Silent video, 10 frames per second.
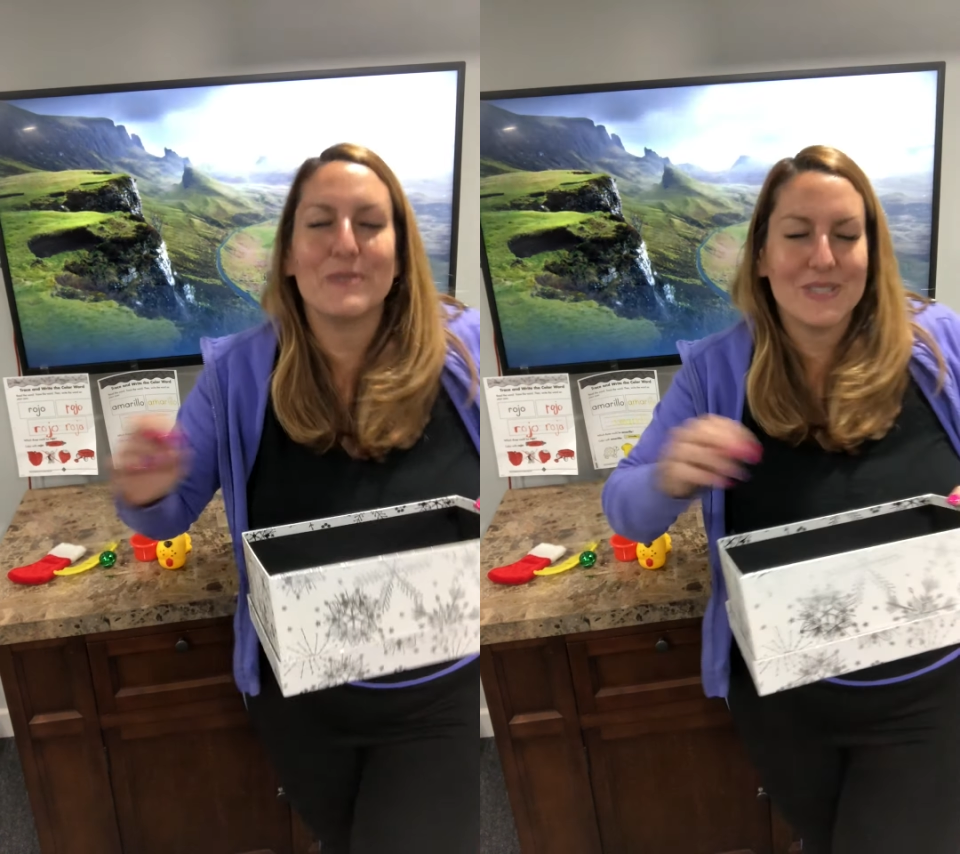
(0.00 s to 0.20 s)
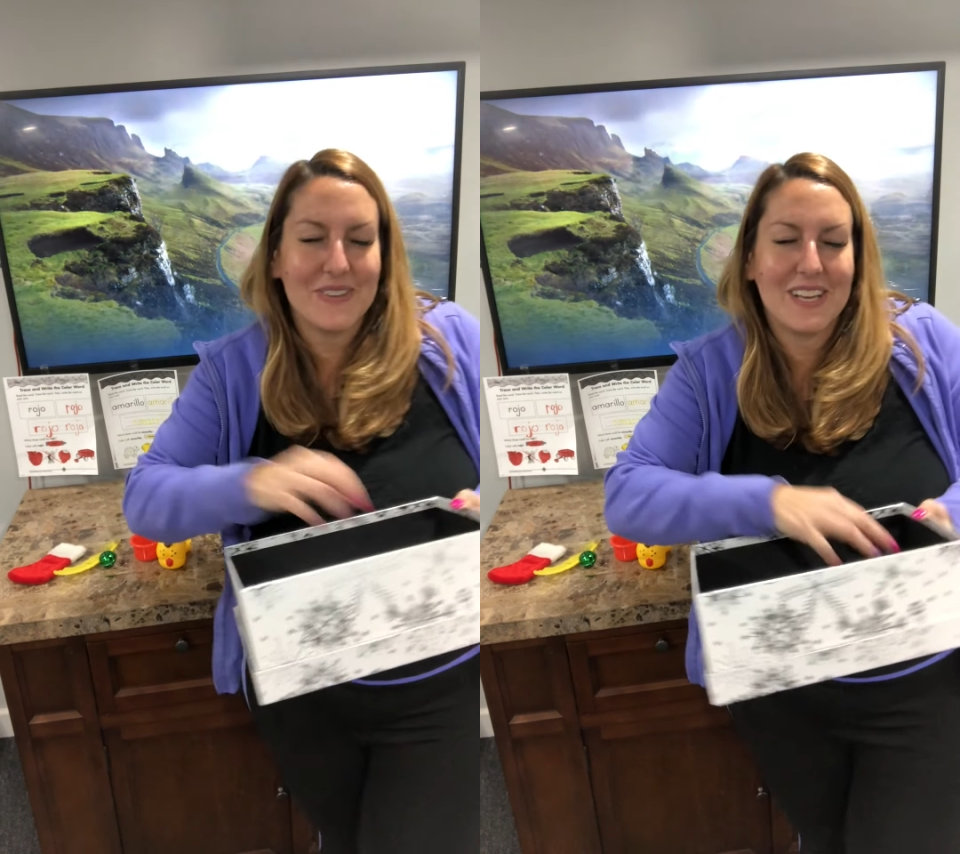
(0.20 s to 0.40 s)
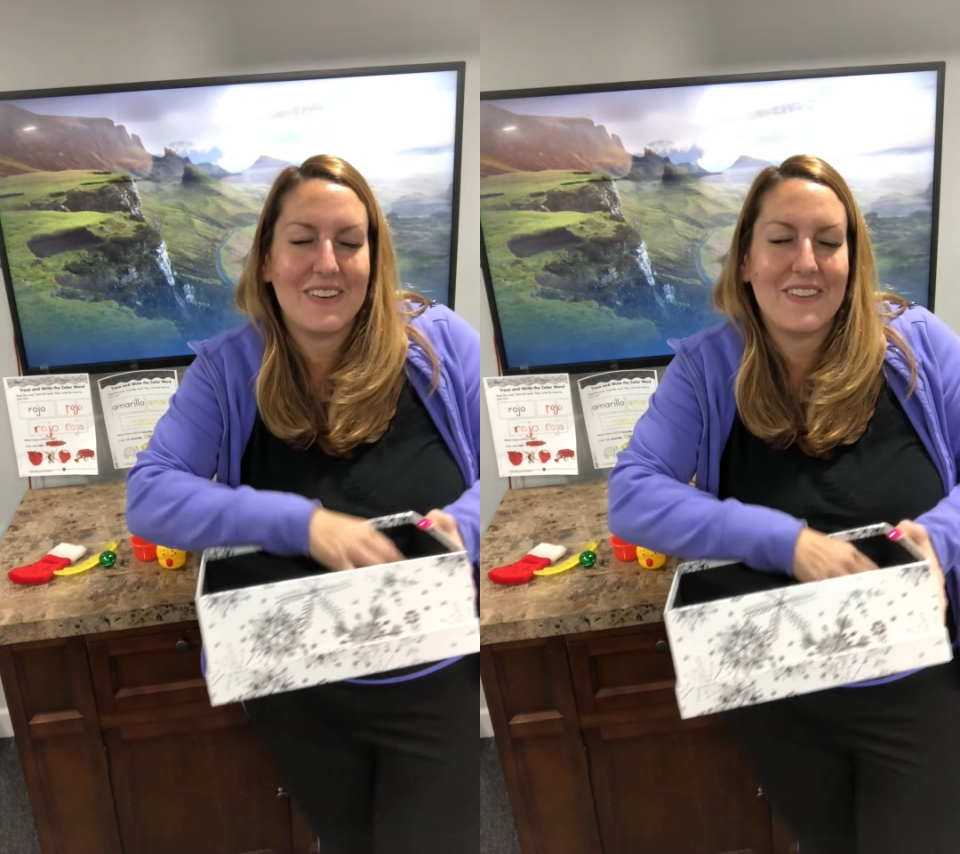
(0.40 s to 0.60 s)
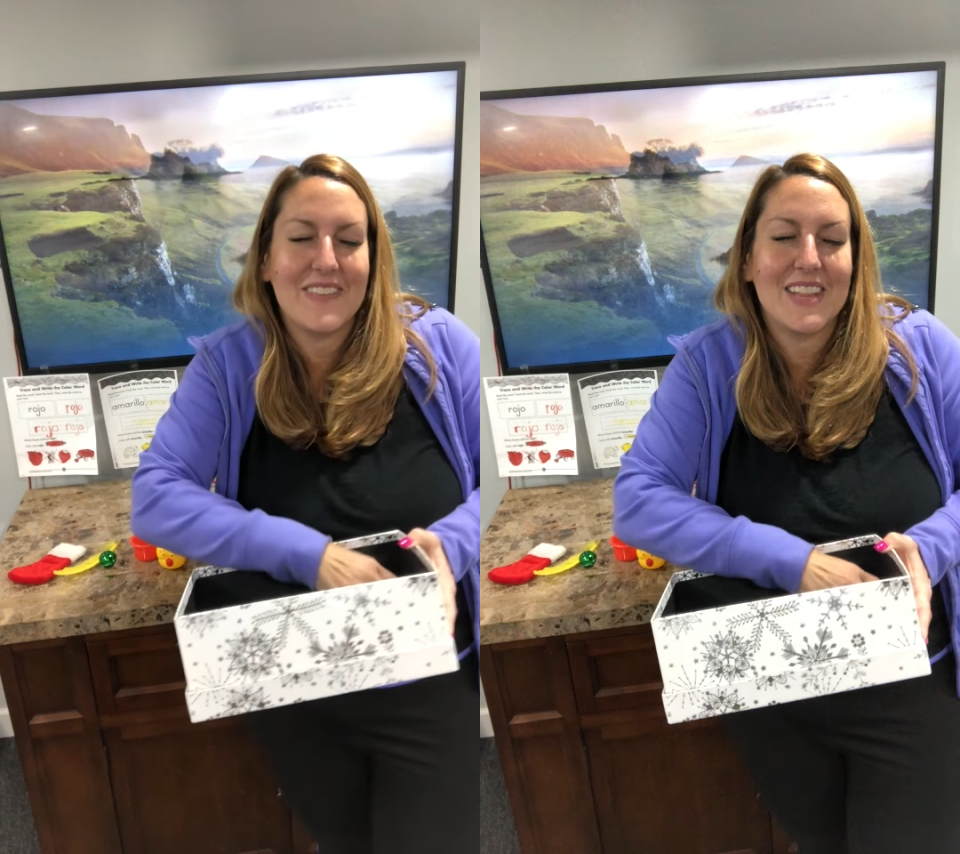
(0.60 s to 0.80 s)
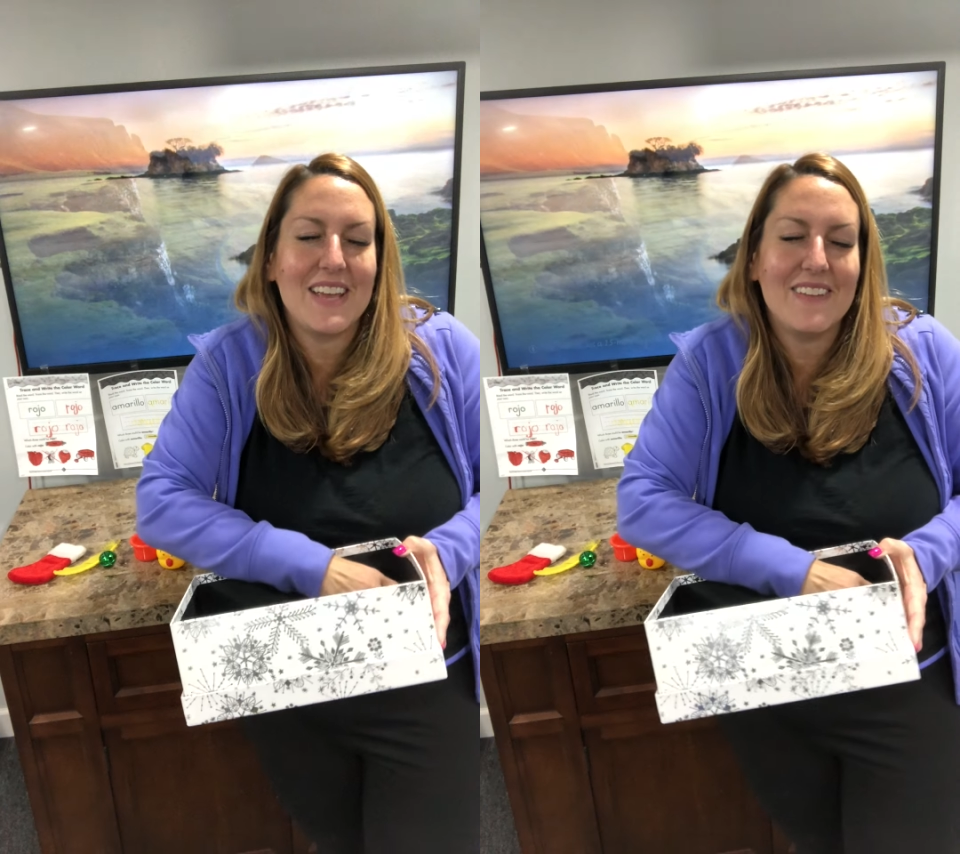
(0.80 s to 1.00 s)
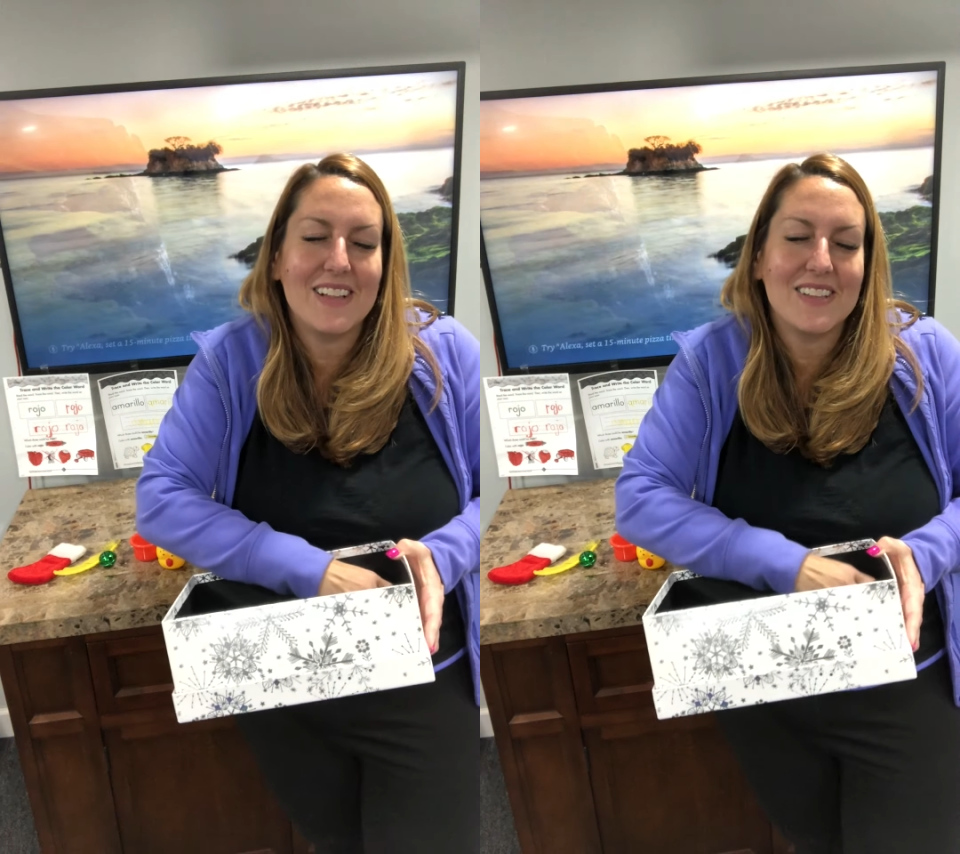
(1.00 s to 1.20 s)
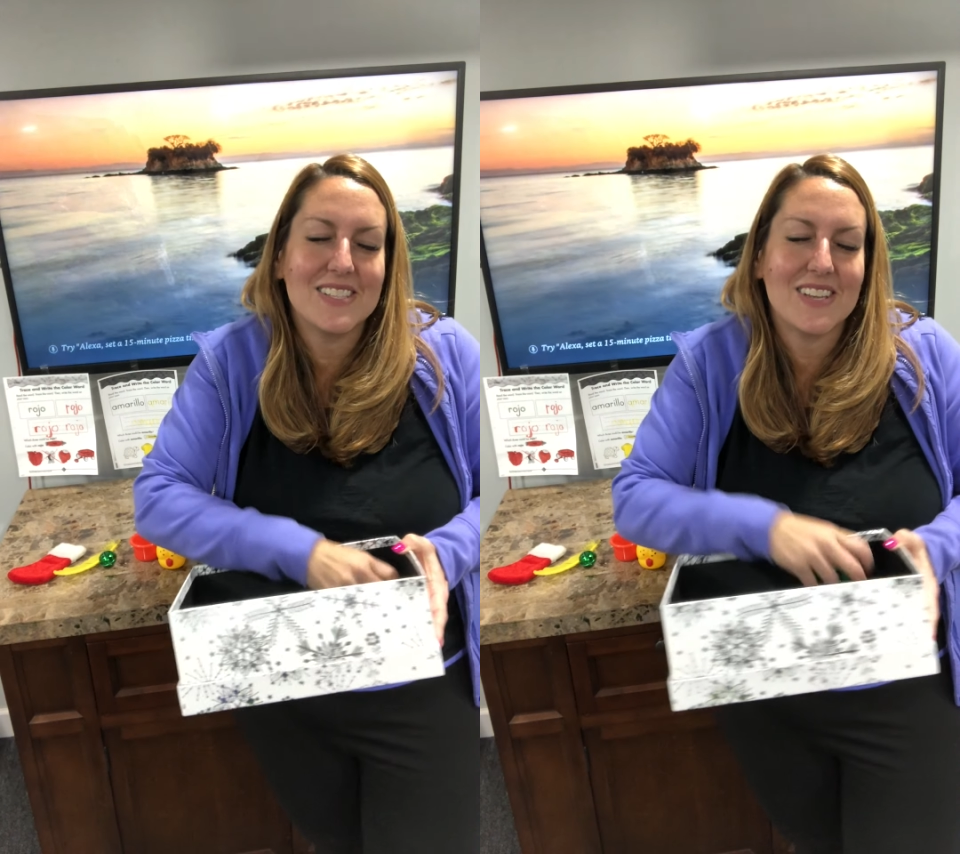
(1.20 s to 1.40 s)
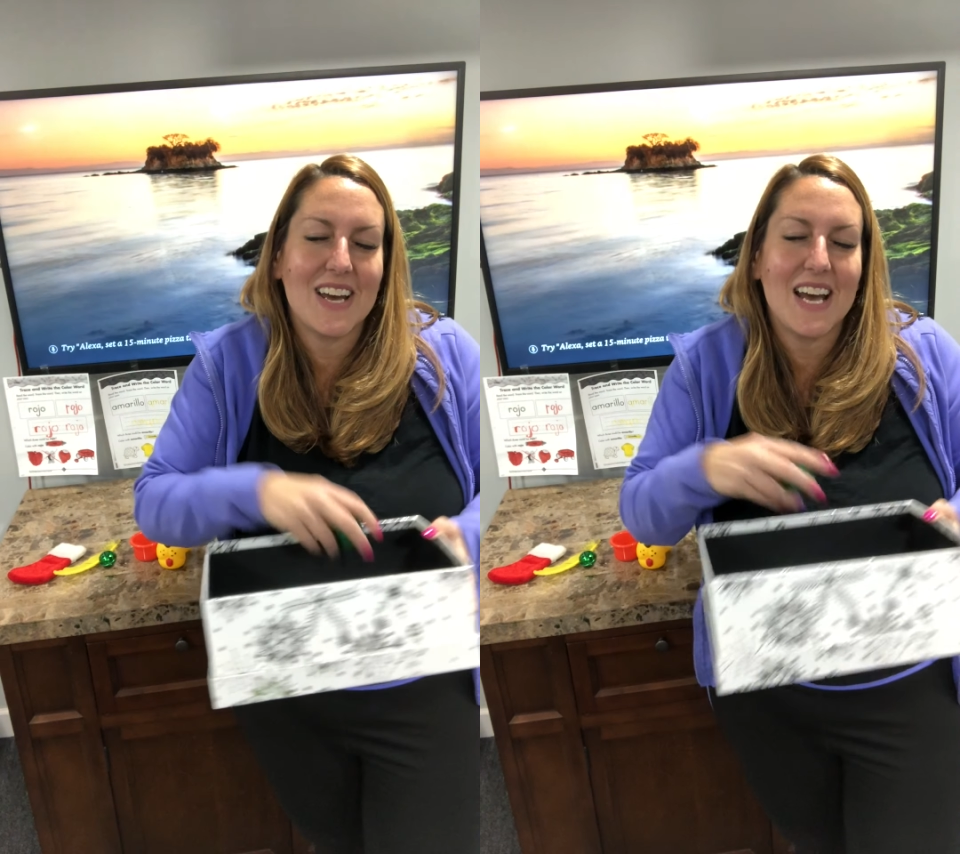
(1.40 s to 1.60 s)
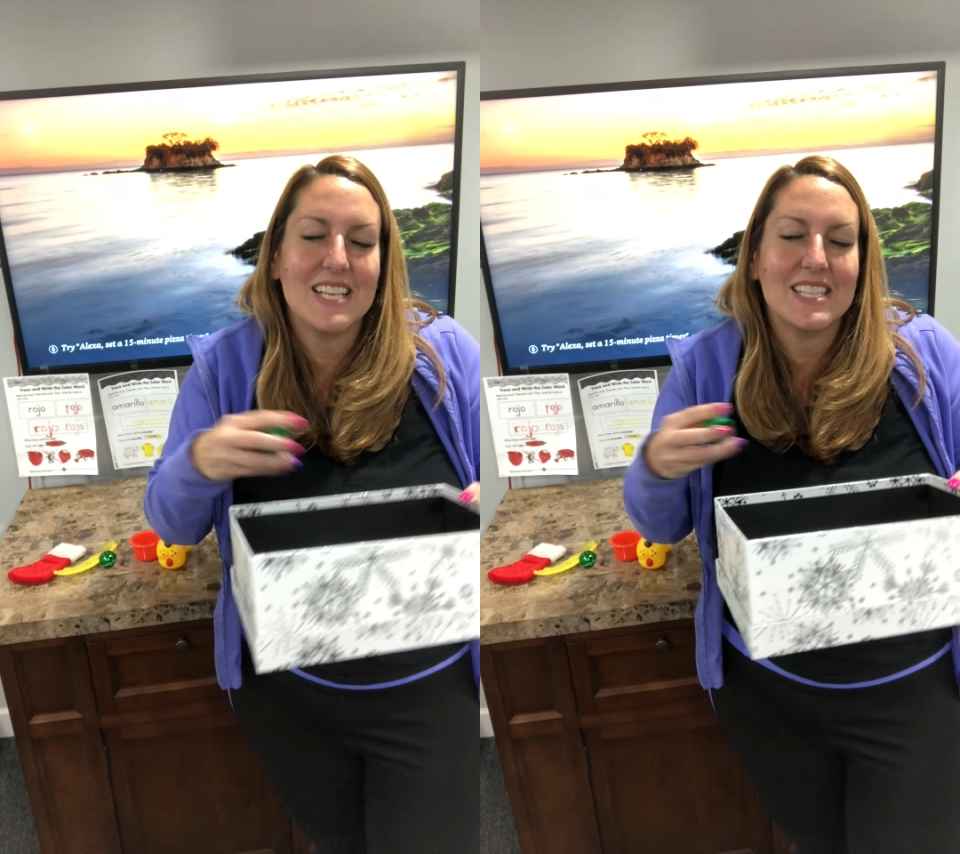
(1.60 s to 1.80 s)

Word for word: person would come up and they would close their eyes